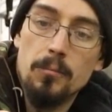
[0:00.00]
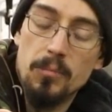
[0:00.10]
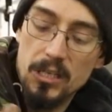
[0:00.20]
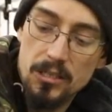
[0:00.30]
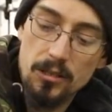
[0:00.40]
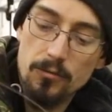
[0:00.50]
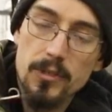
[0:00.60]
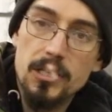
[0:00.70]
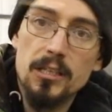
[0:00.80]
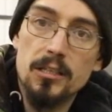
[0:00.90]
because of the
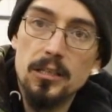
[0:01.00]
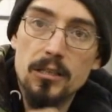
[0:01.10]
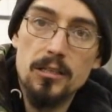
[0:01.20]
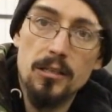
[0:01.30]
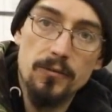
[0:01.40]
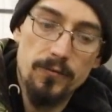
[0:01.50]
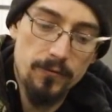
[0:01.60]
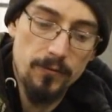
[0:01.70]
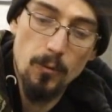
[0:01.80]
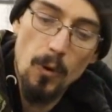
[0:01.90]
resistance of
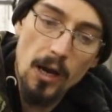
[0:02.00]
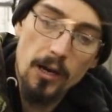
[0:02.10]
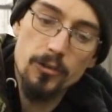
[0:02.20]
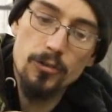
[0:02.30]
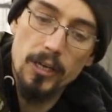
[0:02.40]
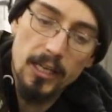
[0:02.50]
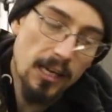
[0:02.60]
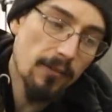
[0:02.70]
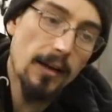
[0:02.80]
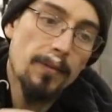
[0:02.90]
the wire trying to
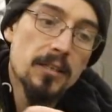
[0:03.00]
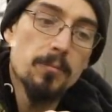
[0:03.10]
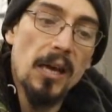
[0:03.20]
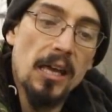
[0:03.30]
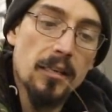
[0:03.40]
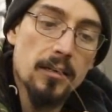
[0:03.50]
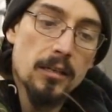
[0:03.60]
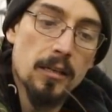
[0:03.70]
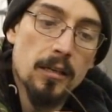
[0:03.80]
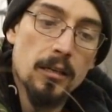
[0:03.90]
get around this bend.
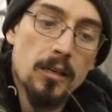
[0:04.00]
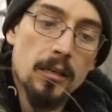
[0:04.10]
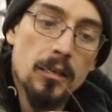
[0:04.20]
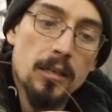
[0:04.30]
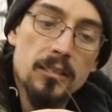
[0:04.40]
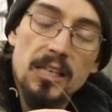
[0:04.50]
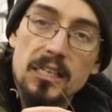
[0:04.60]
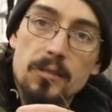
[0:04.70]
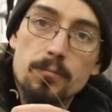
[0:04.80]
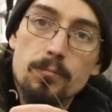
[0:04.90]
It
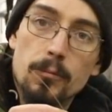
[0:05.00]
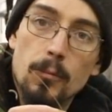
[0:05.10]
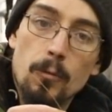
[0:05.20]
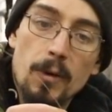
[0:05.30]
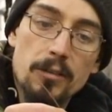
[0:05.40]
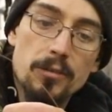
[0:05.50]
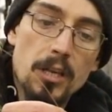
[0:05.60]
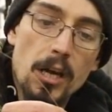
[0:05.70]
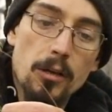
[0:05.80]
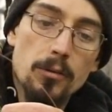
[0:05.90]
takes almost
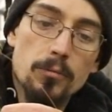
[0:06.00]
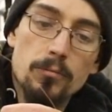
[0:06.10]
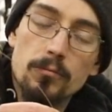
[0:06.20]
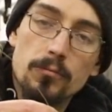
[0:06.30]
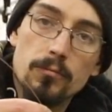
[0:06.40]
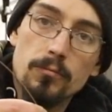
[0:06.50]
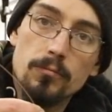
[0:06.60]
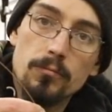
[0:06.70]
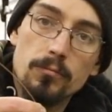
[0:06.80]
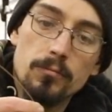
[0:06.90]
no
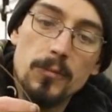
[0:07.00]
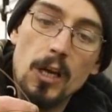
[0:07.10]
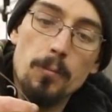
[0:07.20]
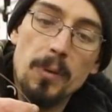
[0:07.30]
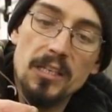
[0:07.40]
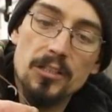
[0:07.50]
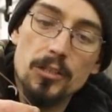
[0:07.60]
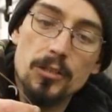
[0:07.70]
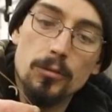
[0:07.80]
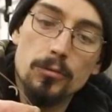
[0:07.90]

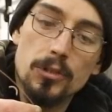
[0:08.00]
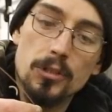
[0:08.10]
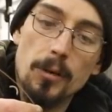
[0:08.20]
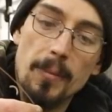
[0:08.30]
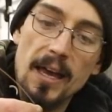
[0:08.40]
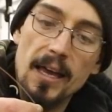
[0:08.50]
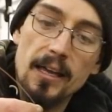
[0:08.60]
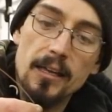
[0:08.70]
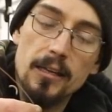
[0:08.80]
pinch at all to stop that.